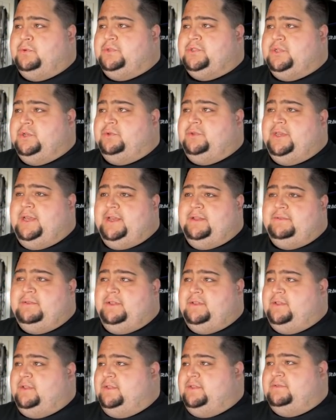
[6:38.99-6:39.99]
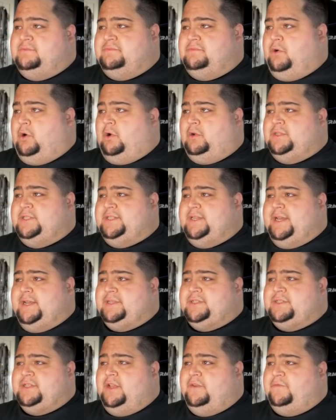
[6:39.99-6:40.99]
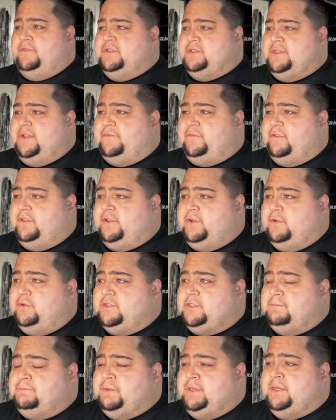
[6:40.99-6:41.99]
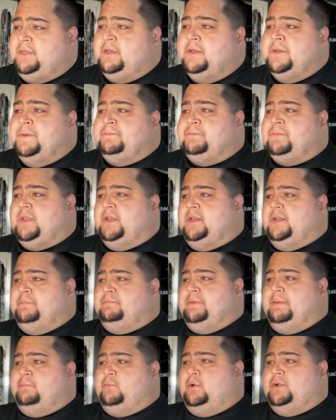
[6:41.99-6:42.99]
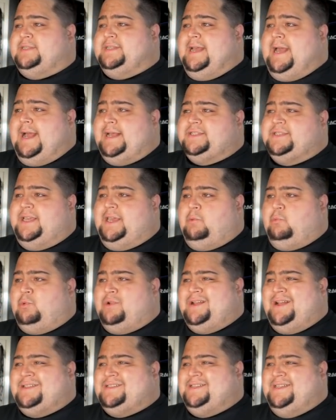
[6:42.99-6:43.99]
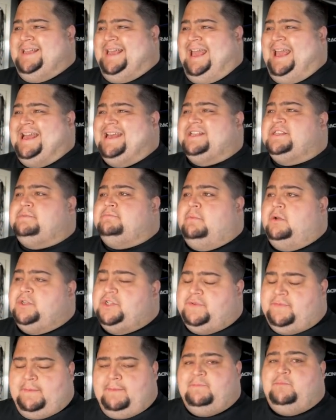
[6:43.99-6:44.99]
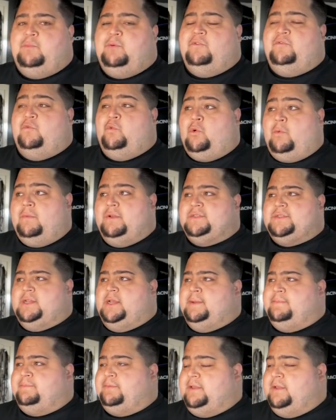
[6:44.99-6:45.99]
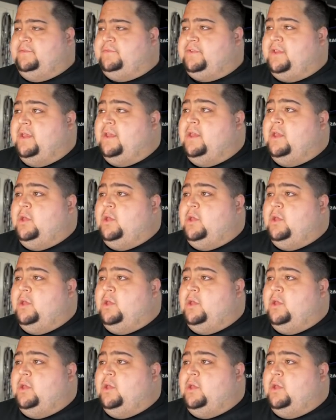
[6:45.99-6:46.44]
So yeah, the RTX stuff is definitely going to be a bit more taxing, and we're not seeing as much of a performance uplift